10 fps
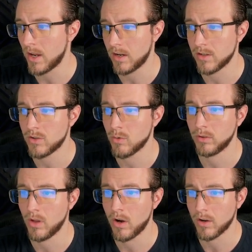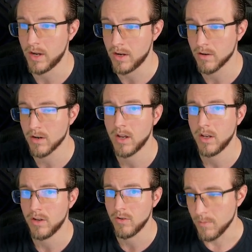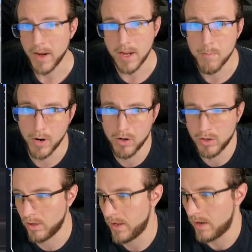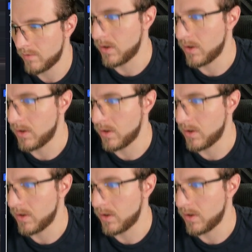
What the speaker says: getting into a long here, you might get burned on that.